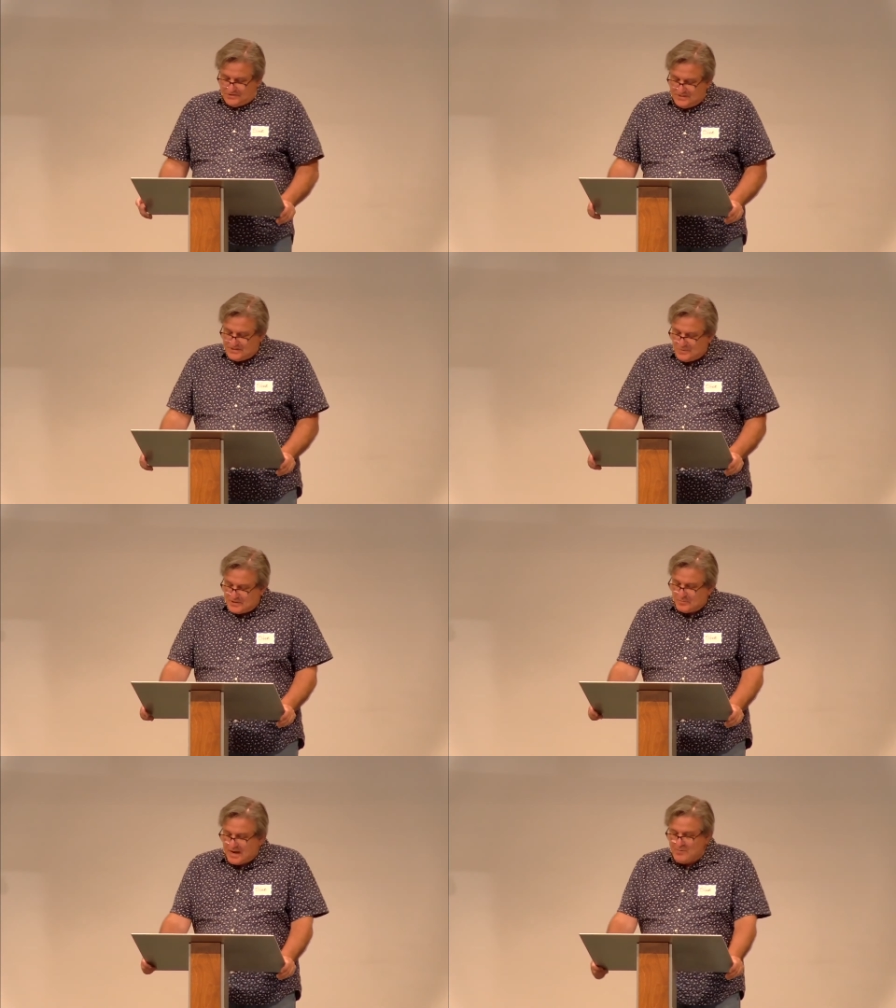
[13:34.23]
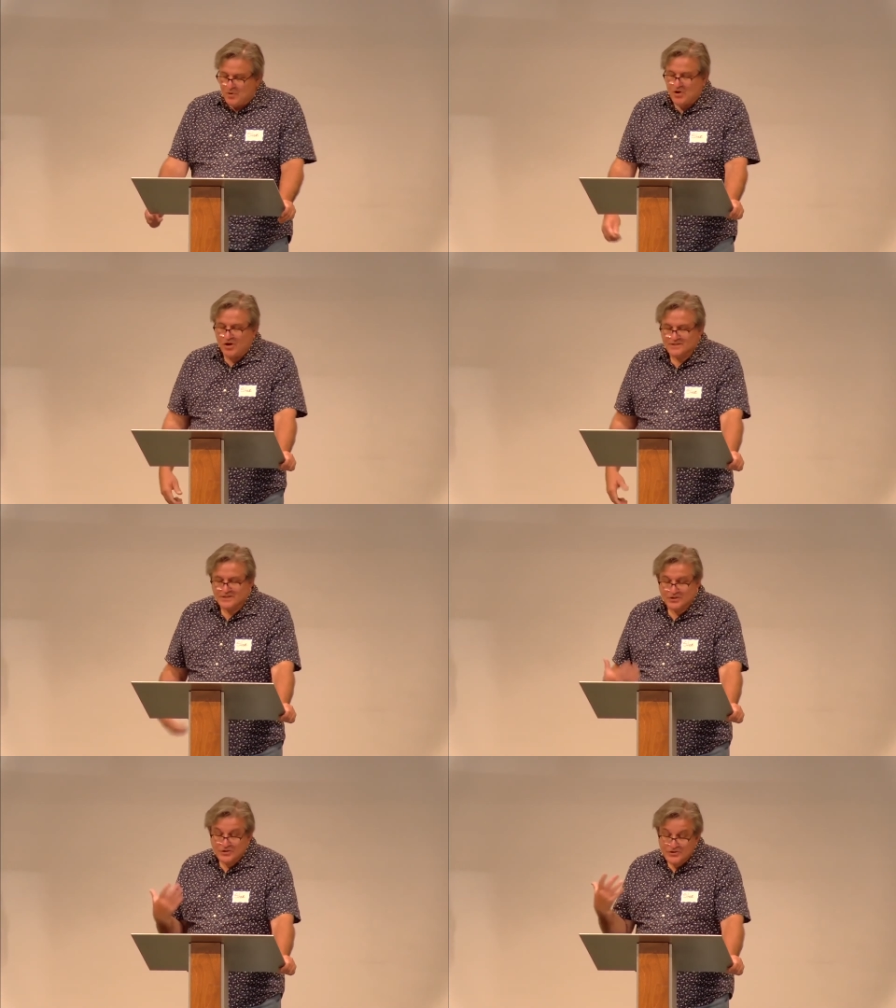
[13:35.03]
So, this is what the Bible
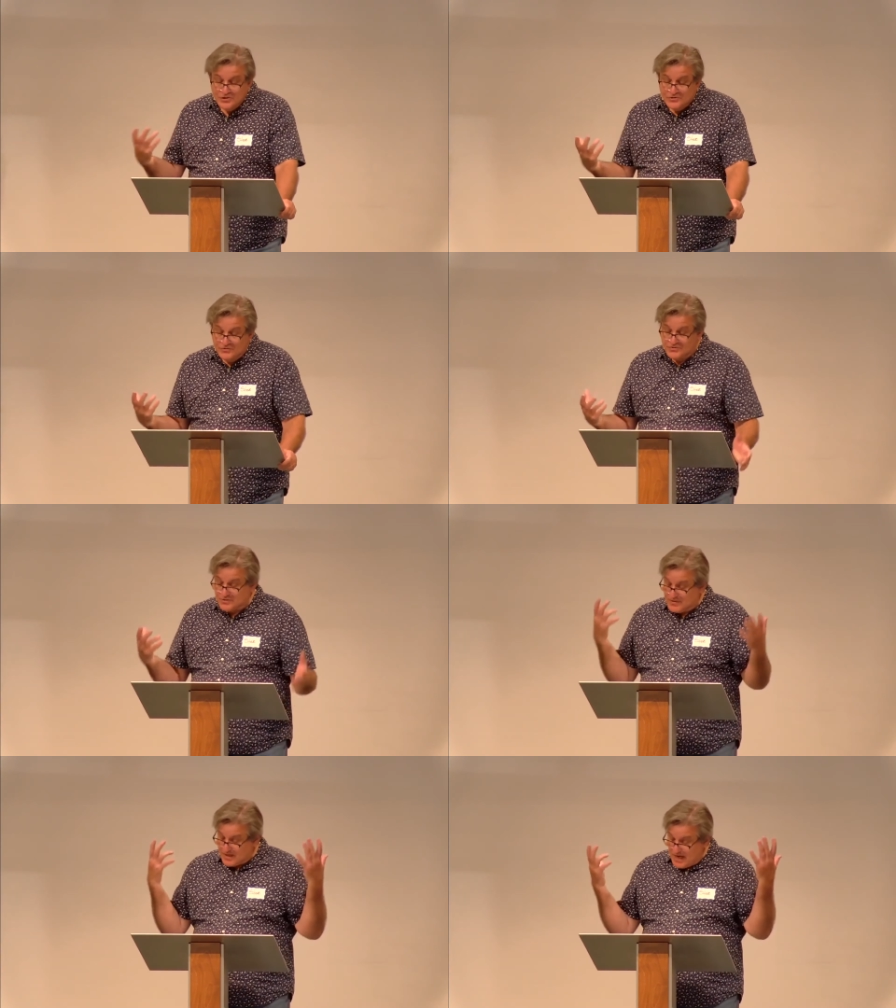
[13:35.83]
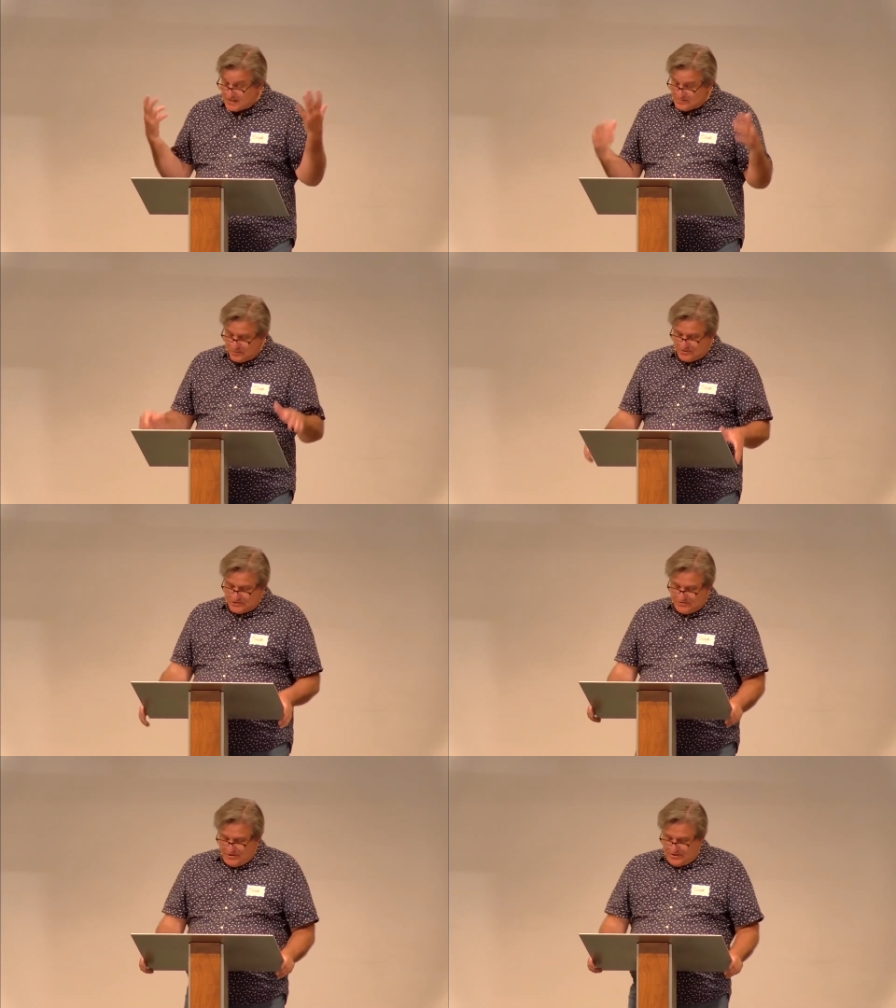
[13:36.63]
calls the good news or the gospel,
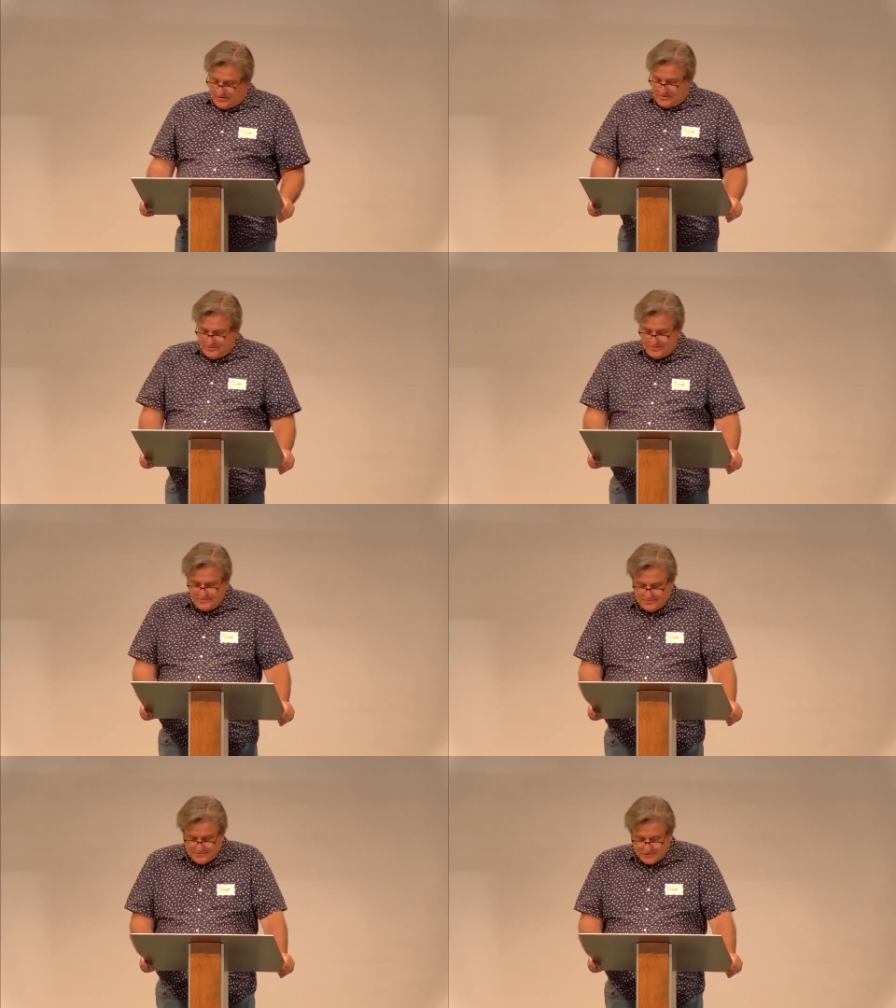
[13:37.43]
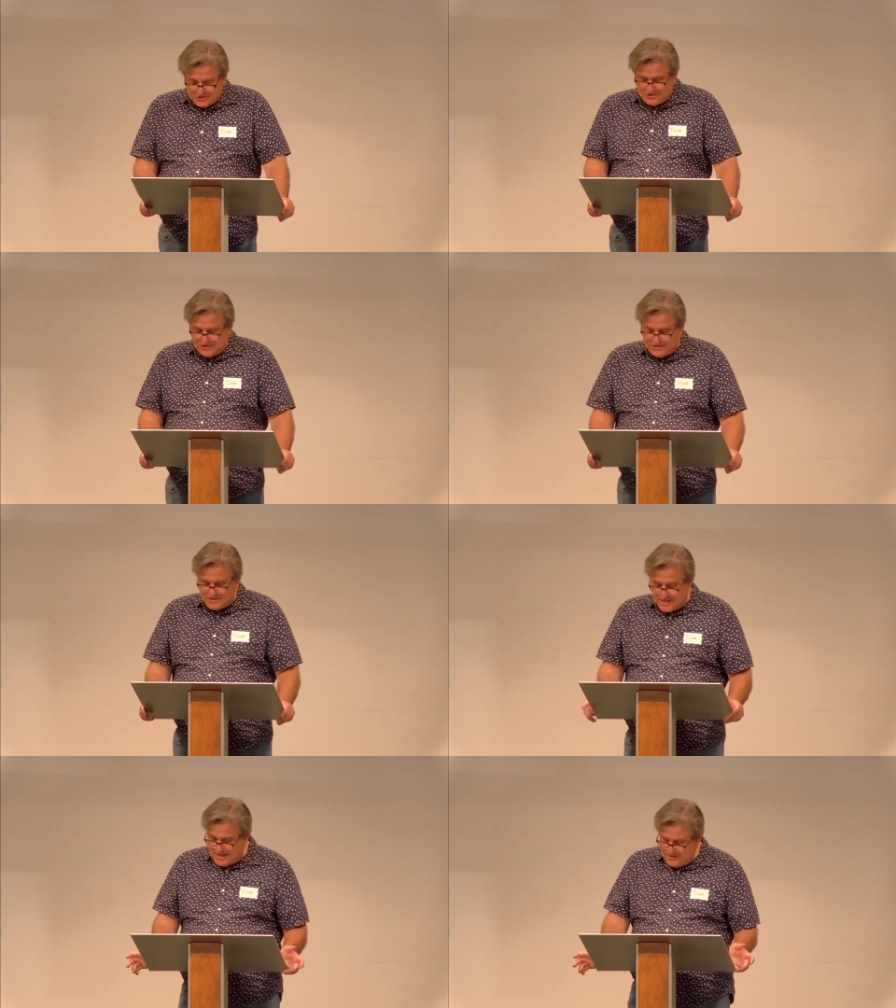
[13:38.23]
as you hear
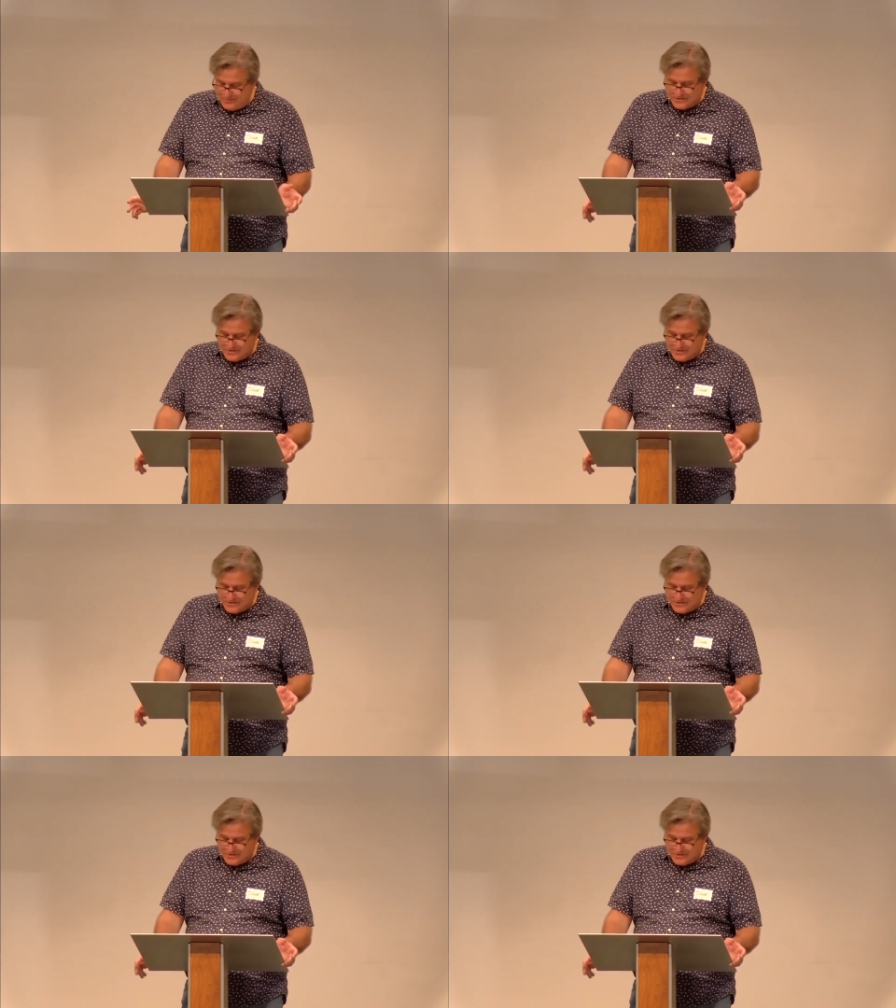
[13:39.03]
Christians say.